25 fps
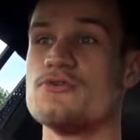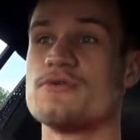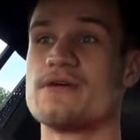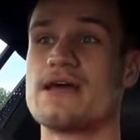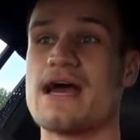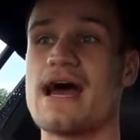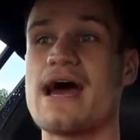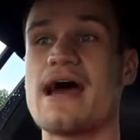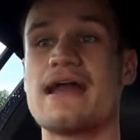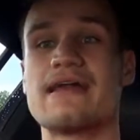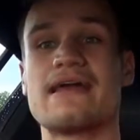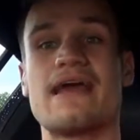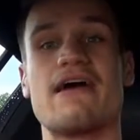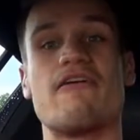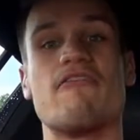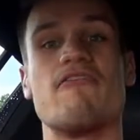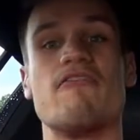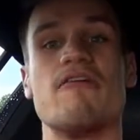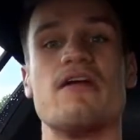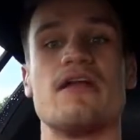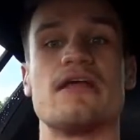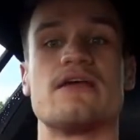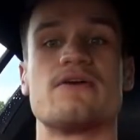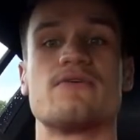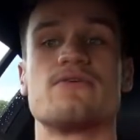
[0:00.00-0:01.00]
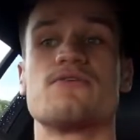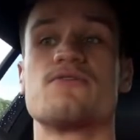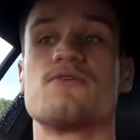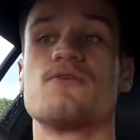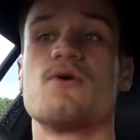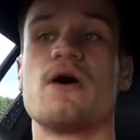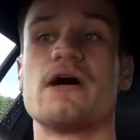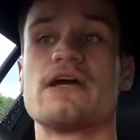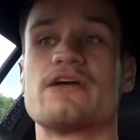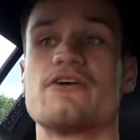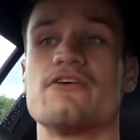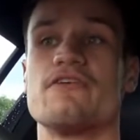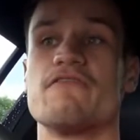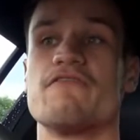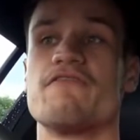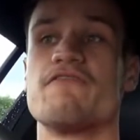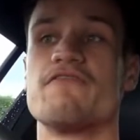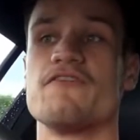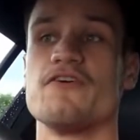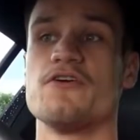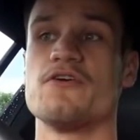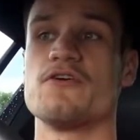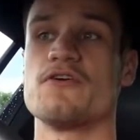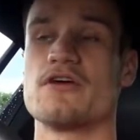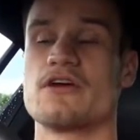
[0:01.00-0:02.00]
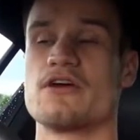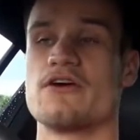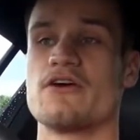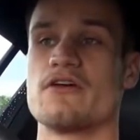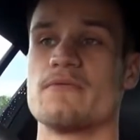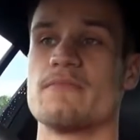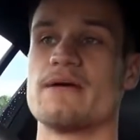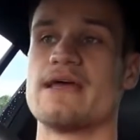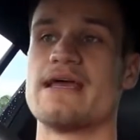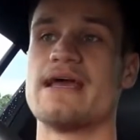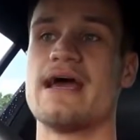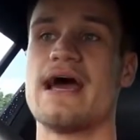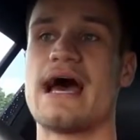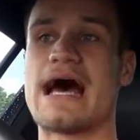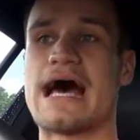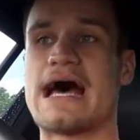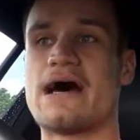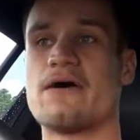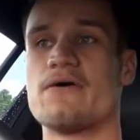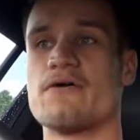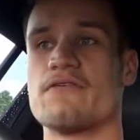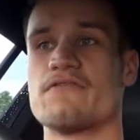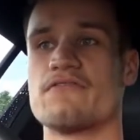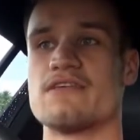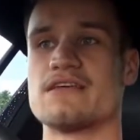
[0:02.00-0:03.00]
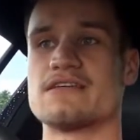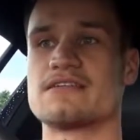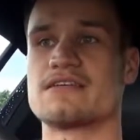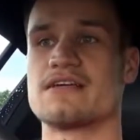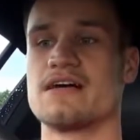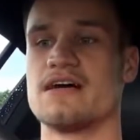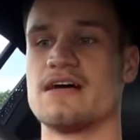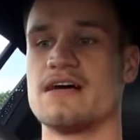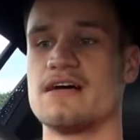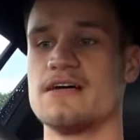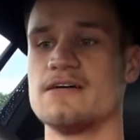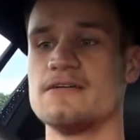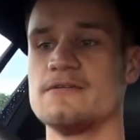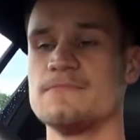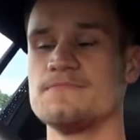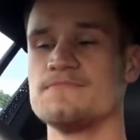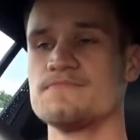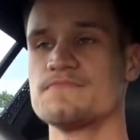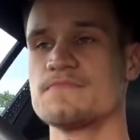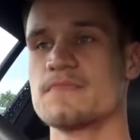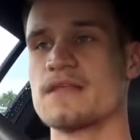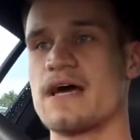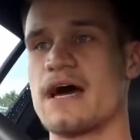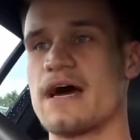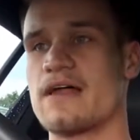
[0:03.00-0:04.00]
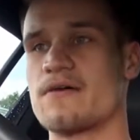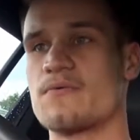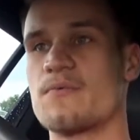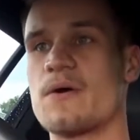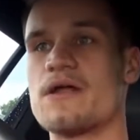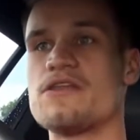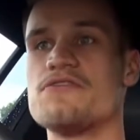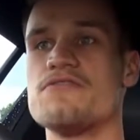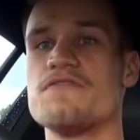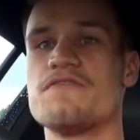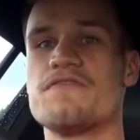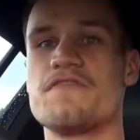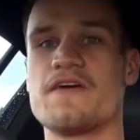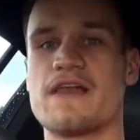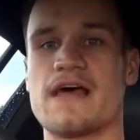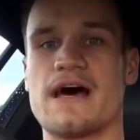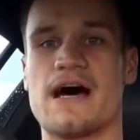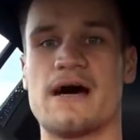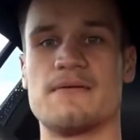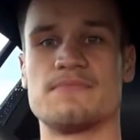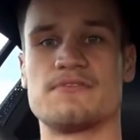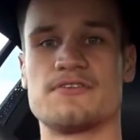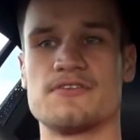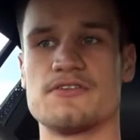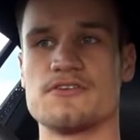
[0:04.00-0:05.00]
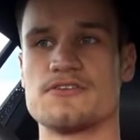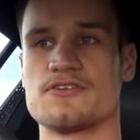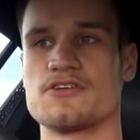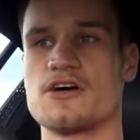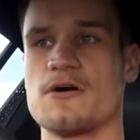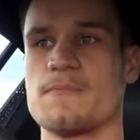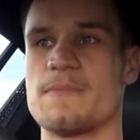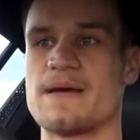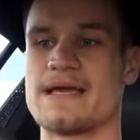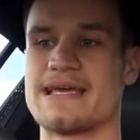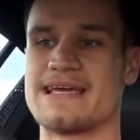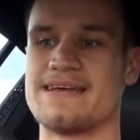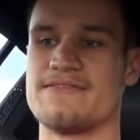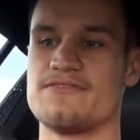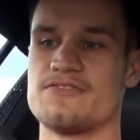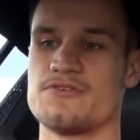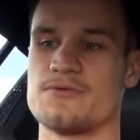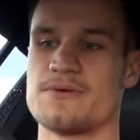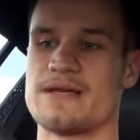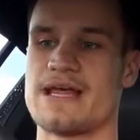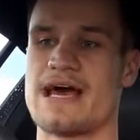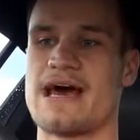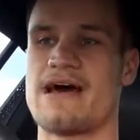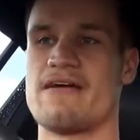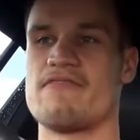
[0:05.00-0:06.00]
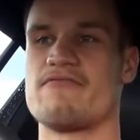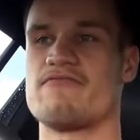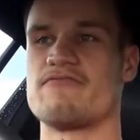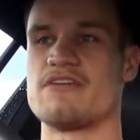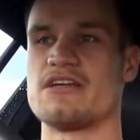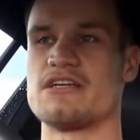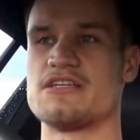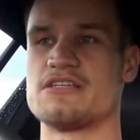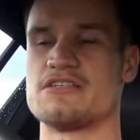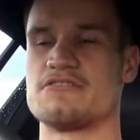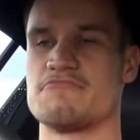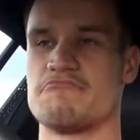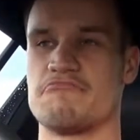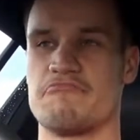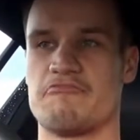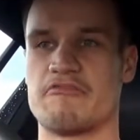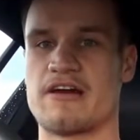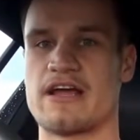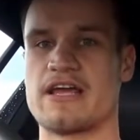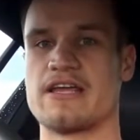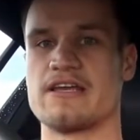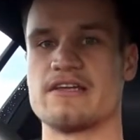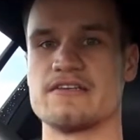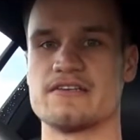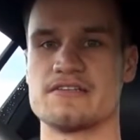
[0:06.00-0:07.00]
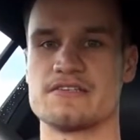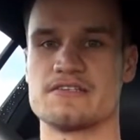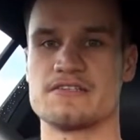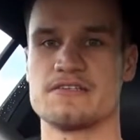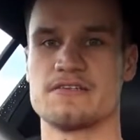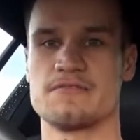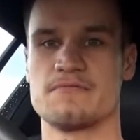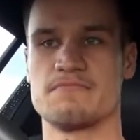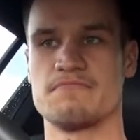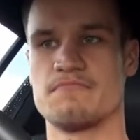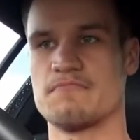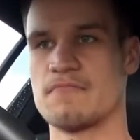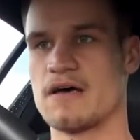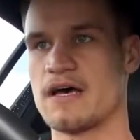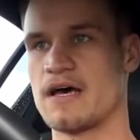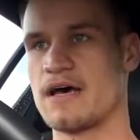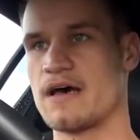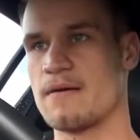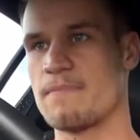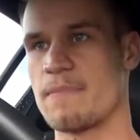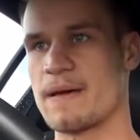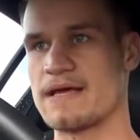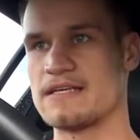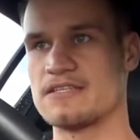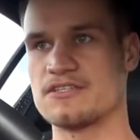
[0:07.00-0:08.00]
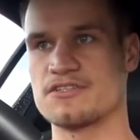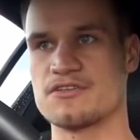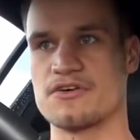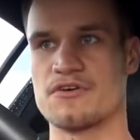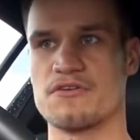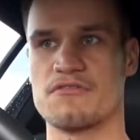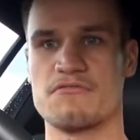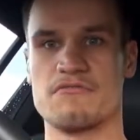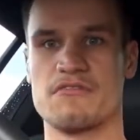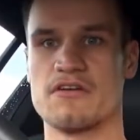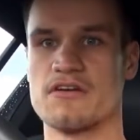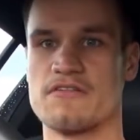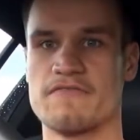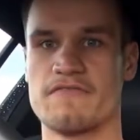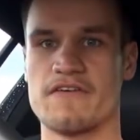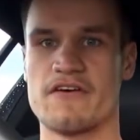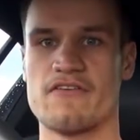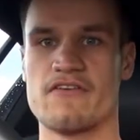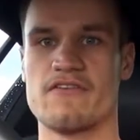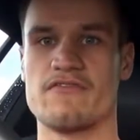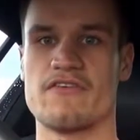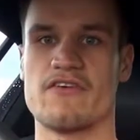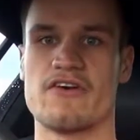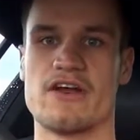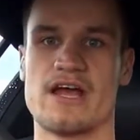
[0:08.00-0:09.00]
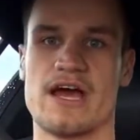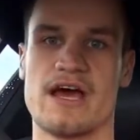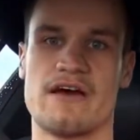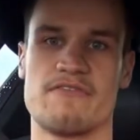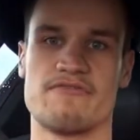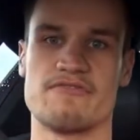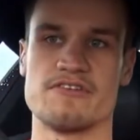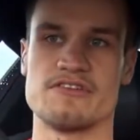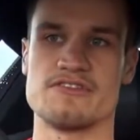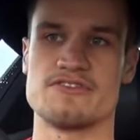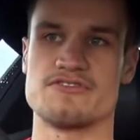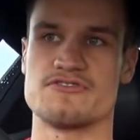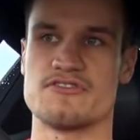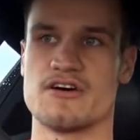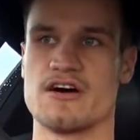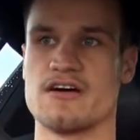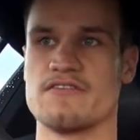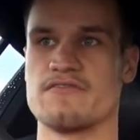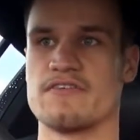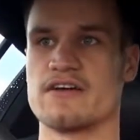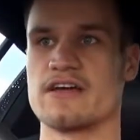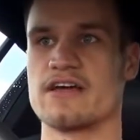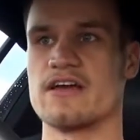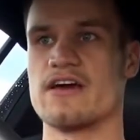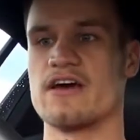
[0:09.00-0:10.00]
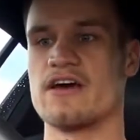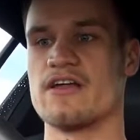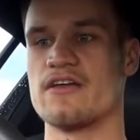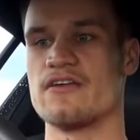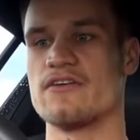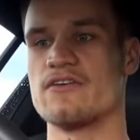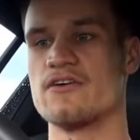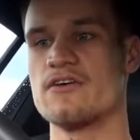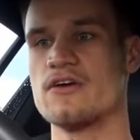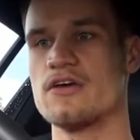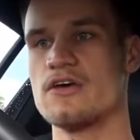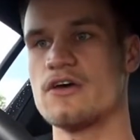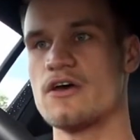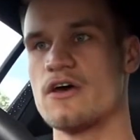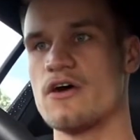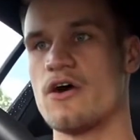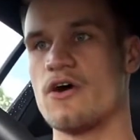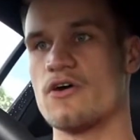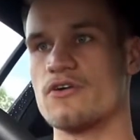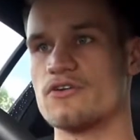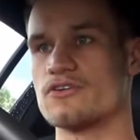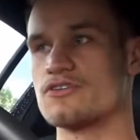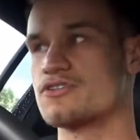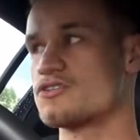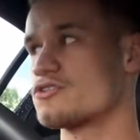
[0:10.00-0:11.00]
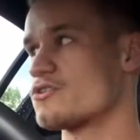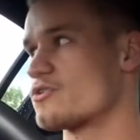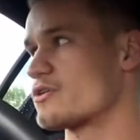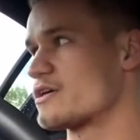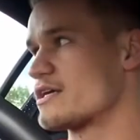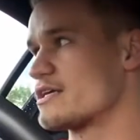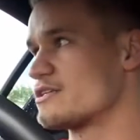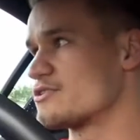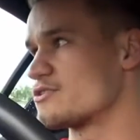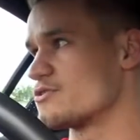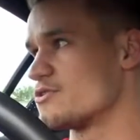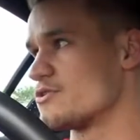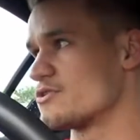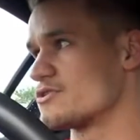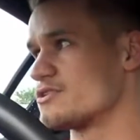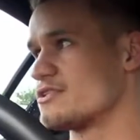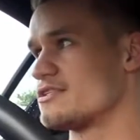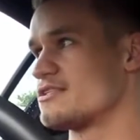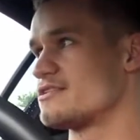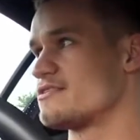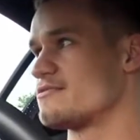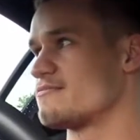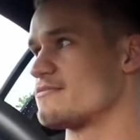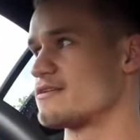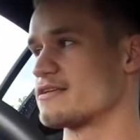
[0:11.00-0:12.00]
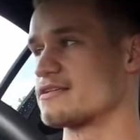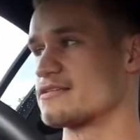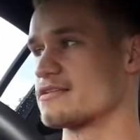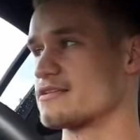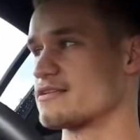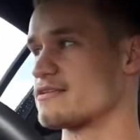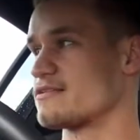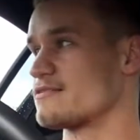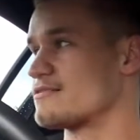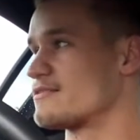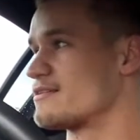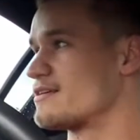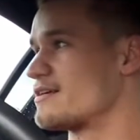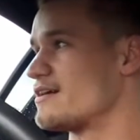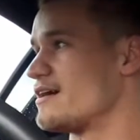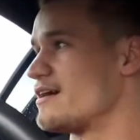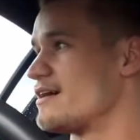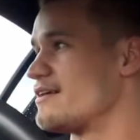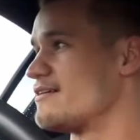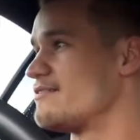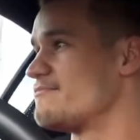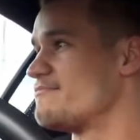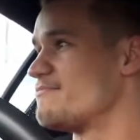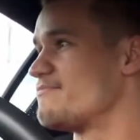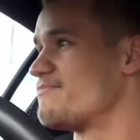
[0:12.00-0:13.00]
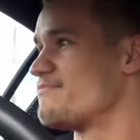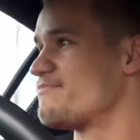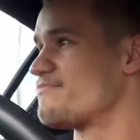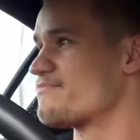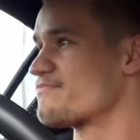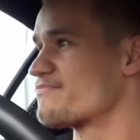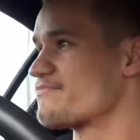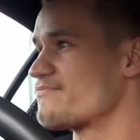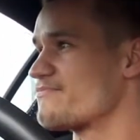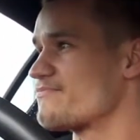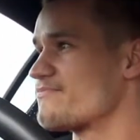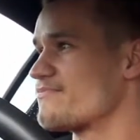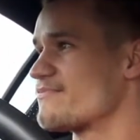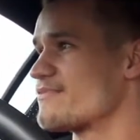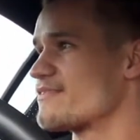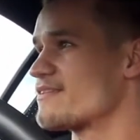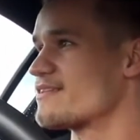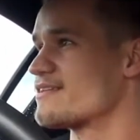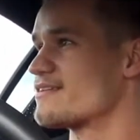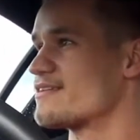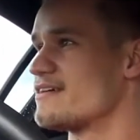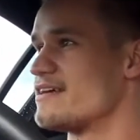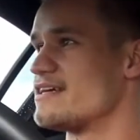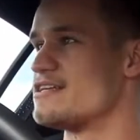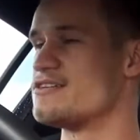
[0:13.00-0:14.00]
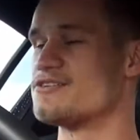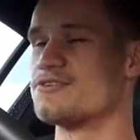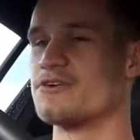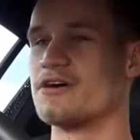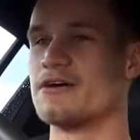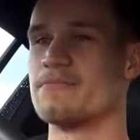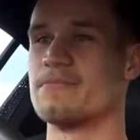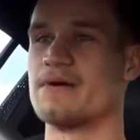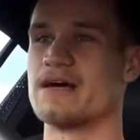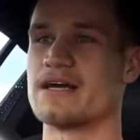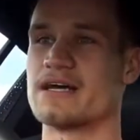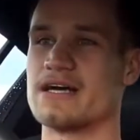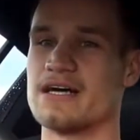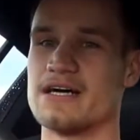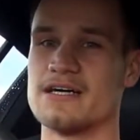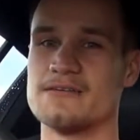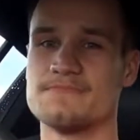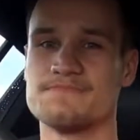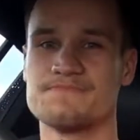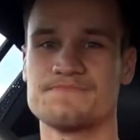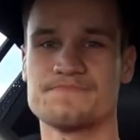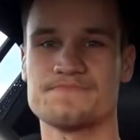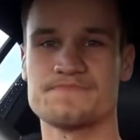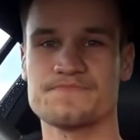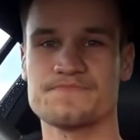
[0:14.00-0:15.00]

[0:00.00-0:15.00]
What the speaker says: You can get a really quite good fuel economy out of this car, and when you fit it up to the top, it gives you an average range based on very average driving. And on the stock exhaust system, there's a kind of enjoying my car.